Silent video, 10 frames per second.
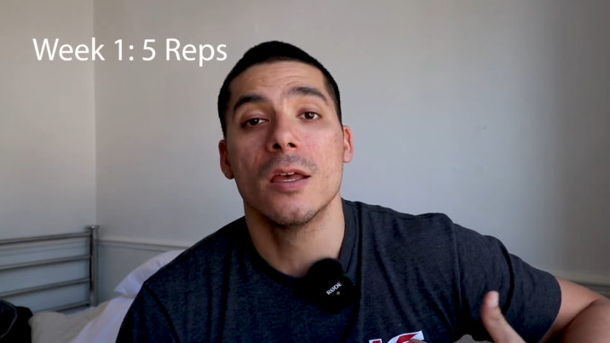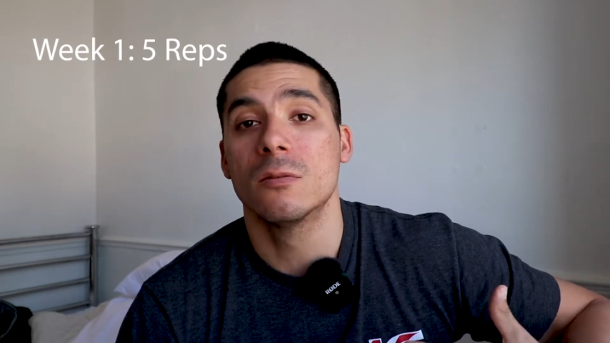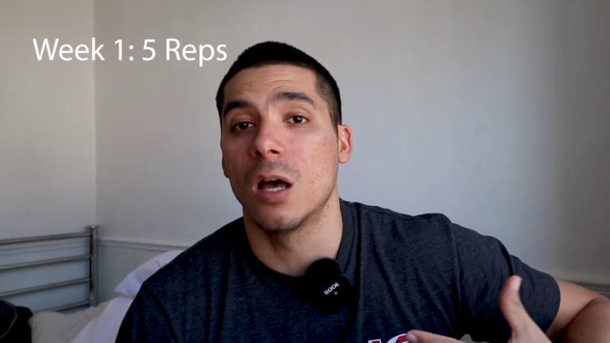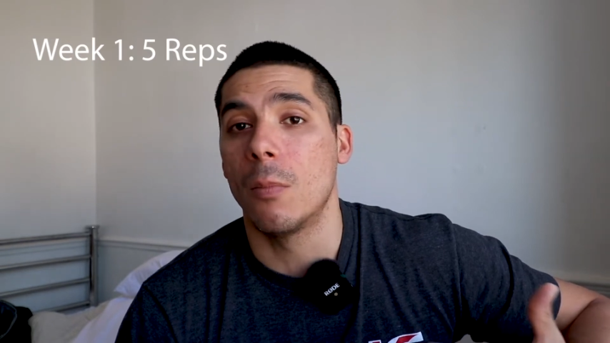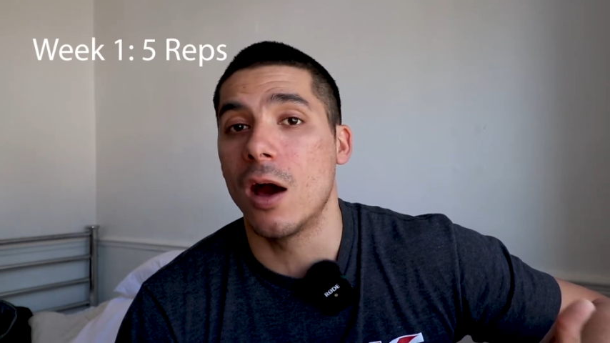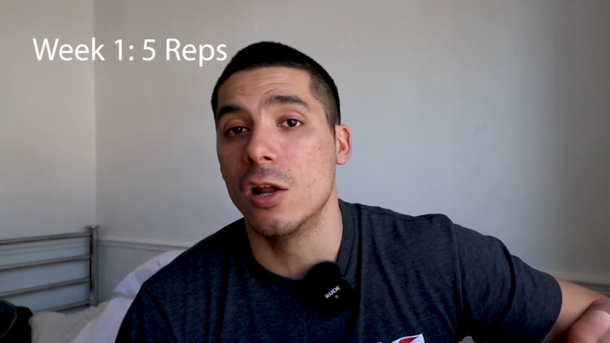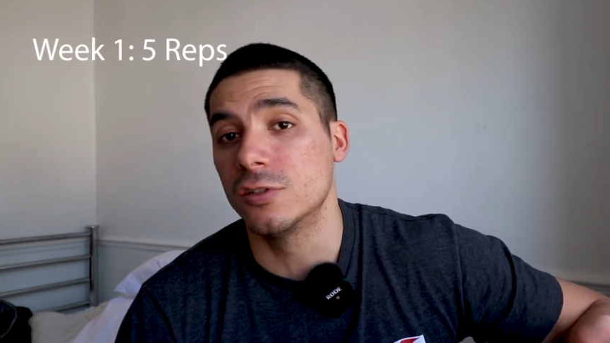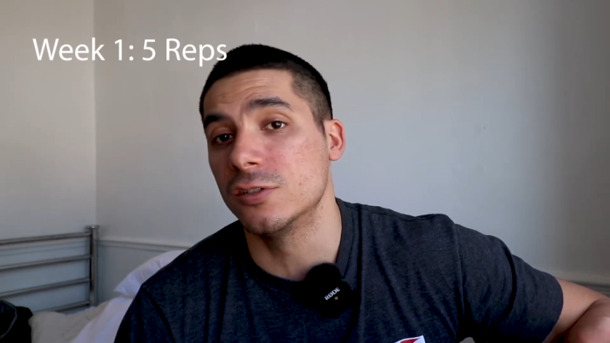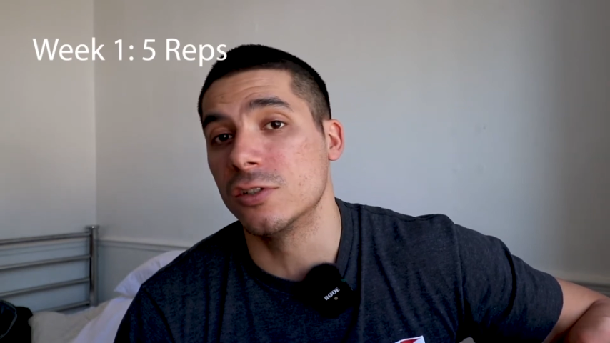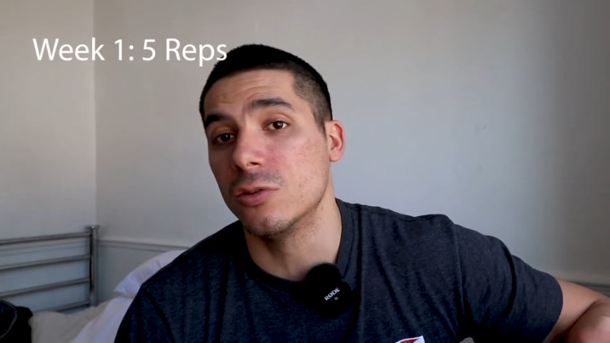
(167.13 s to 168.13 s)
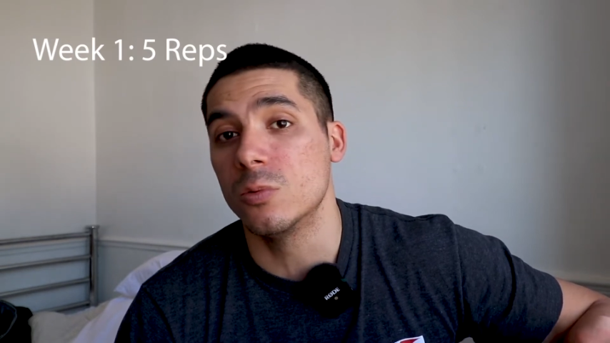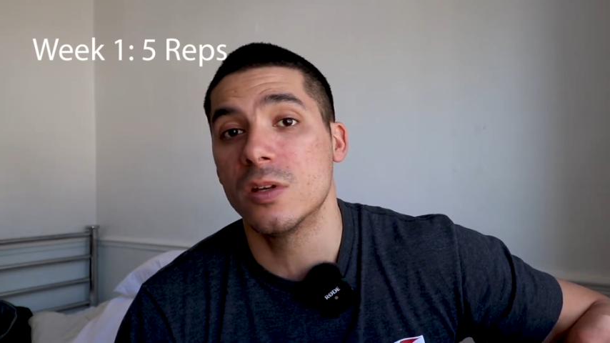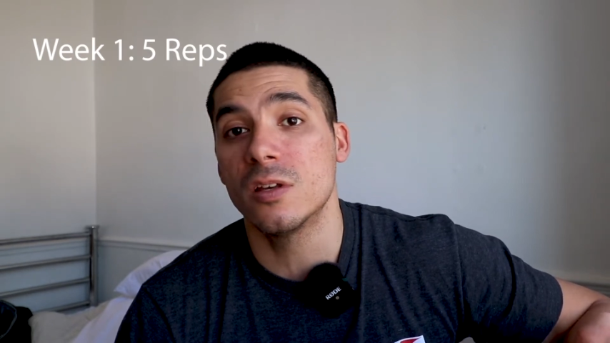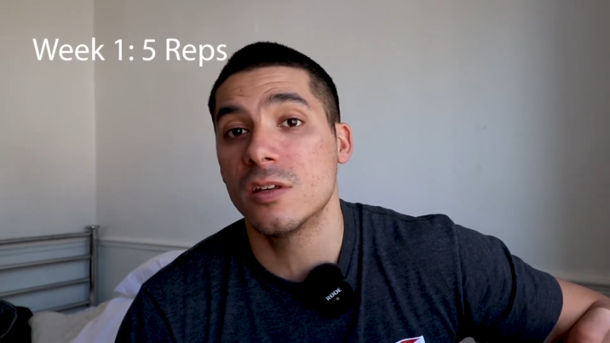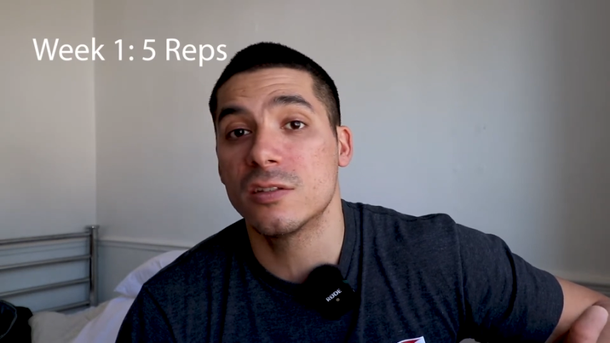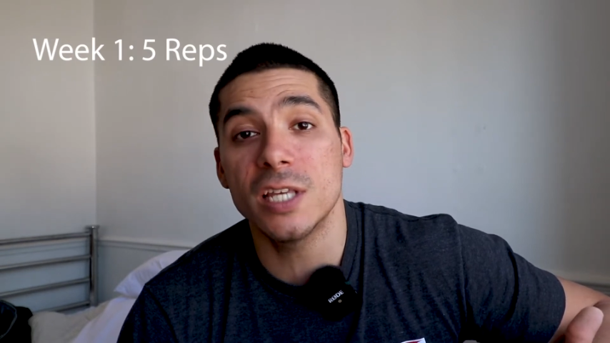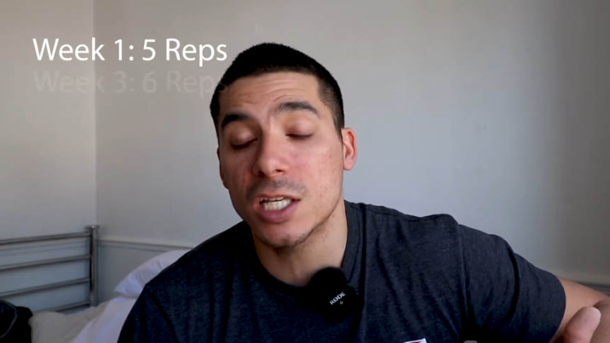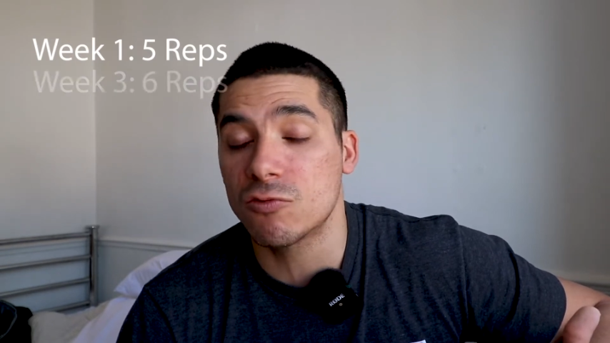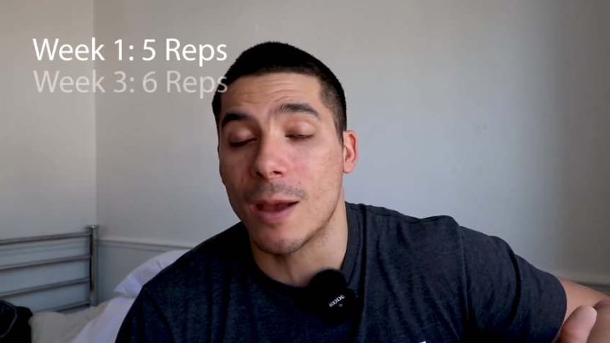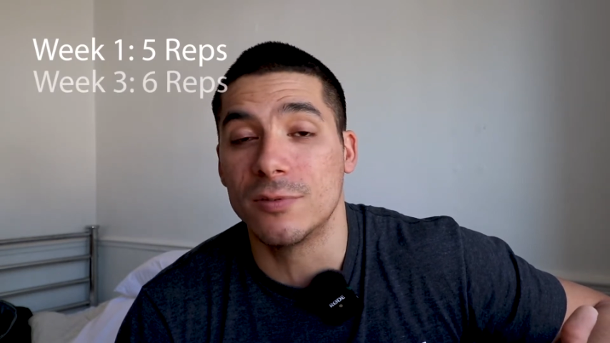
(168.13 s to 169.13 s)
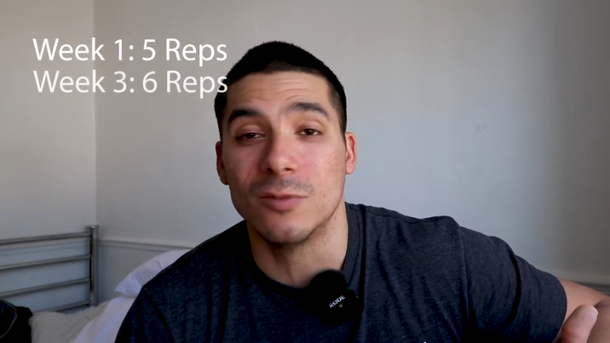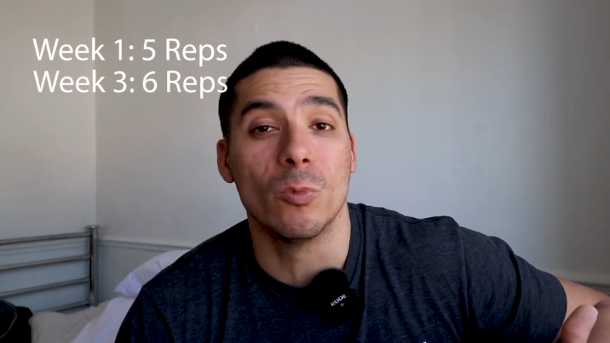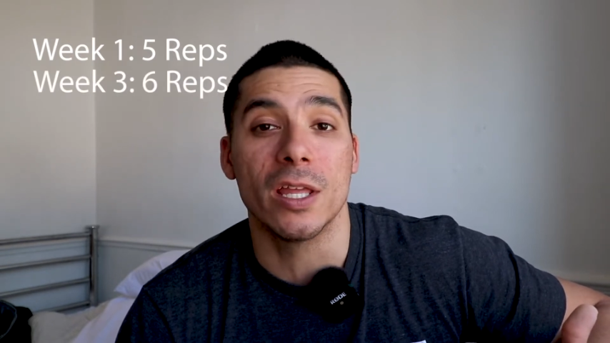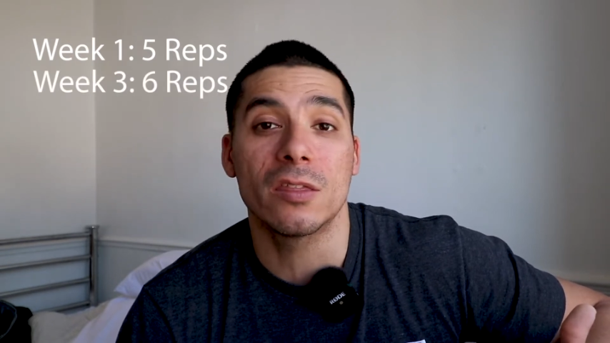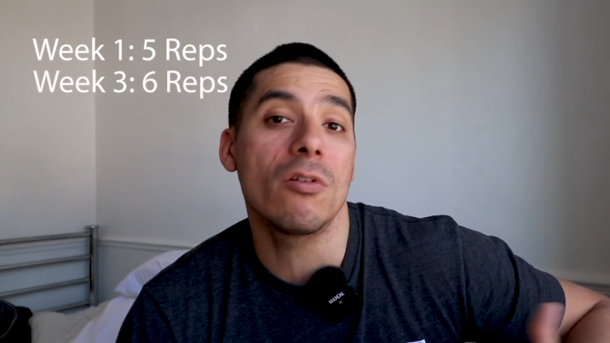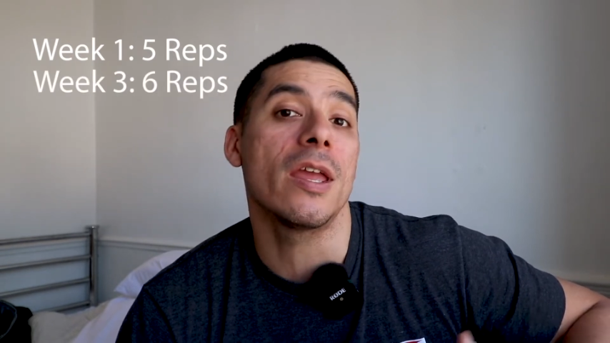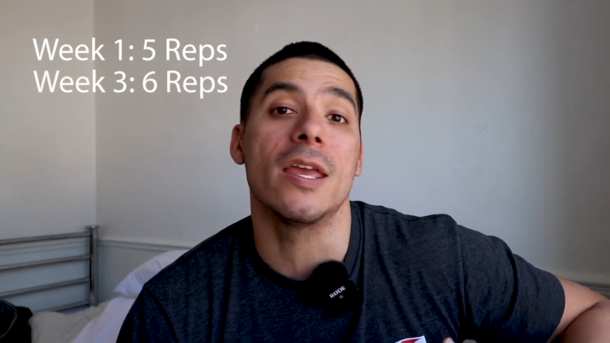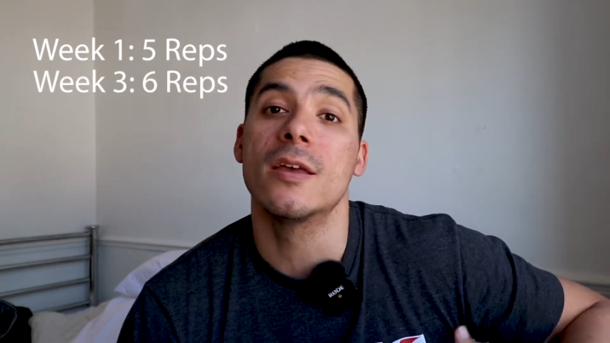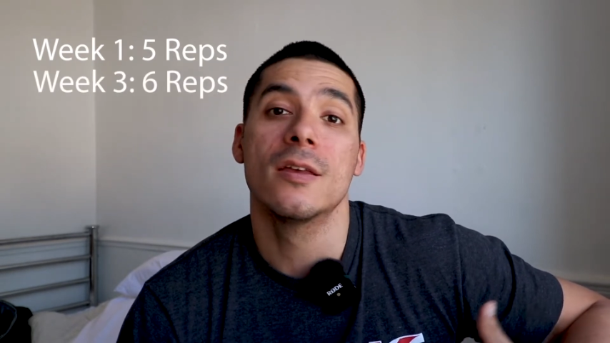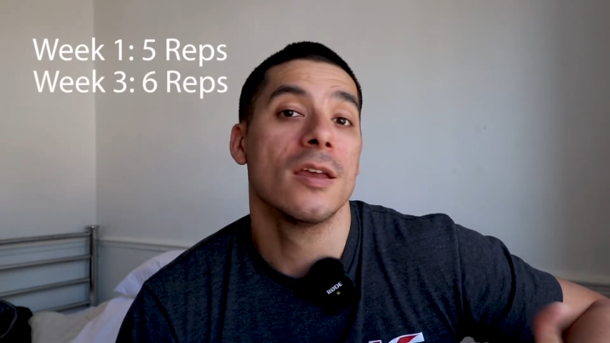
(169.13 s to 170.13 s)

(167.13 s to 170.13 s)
So I might look to do 6 reps in week 3,